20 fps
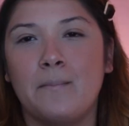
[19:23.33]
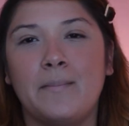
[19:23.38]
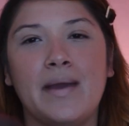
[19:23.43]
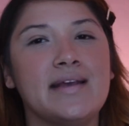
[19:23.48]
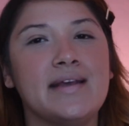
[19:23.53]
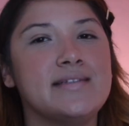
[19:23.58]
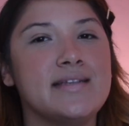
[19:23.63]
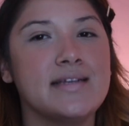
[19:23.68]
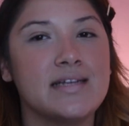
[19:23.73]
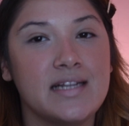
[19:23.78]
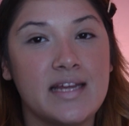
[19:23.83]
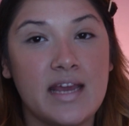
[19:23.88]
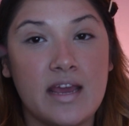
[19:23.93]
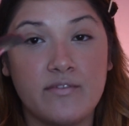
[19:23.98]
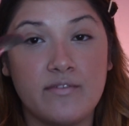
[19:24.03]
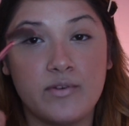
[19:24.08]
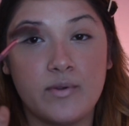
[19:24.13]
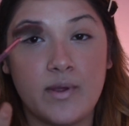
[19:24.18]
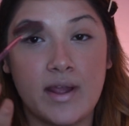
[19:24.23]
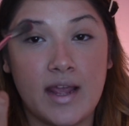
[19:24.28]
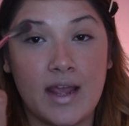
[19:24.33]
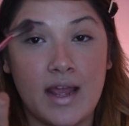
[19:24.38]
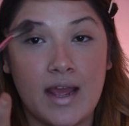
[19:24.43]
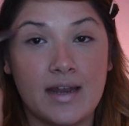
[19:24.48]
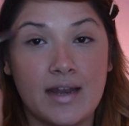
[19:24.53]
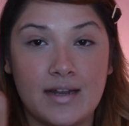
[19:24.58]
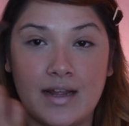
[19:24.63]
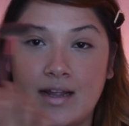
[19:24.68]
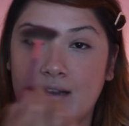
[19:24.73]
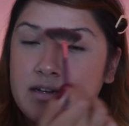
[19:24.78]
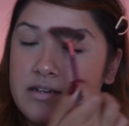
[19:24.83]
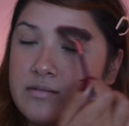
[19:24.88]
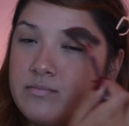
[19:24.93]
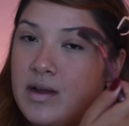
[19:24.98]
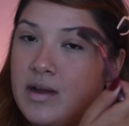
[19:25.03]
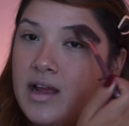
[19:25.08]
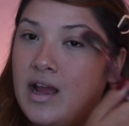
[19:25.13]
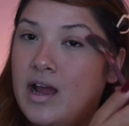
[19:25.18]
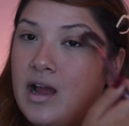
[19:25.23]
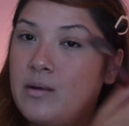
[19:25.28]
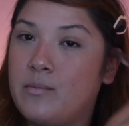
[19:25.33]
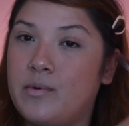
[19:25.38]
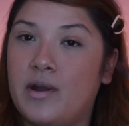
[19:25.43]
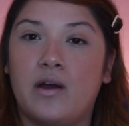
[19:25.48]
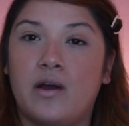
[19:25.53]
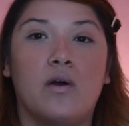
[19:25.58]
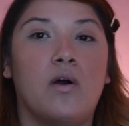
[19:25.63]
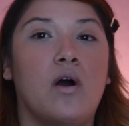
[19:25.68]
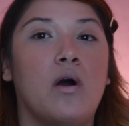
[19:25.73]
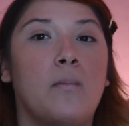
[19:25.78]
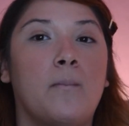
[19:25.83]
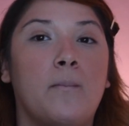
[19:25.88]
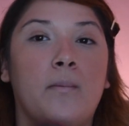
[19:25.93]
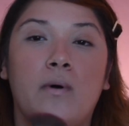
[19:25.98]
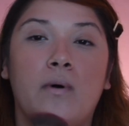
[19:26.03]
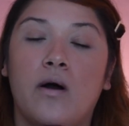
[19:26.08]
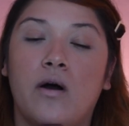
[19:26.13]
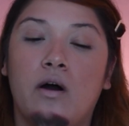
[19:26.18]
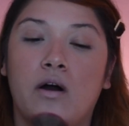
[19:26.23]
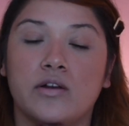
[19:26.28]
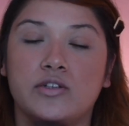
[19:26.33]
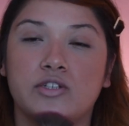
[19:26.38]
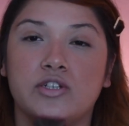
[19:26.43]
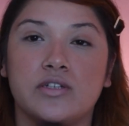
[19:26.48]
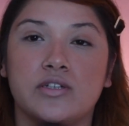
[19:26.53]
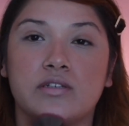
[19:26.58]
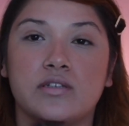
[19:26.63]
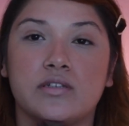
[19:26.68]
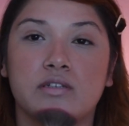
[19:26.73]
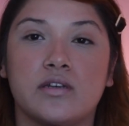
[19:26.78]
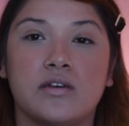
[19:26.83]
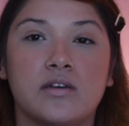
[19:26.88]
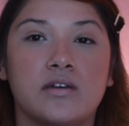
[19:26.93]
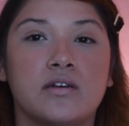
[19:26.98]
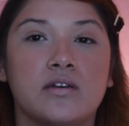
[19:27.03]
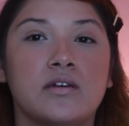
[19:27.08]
basically everywhere, and under my eyebrow arches.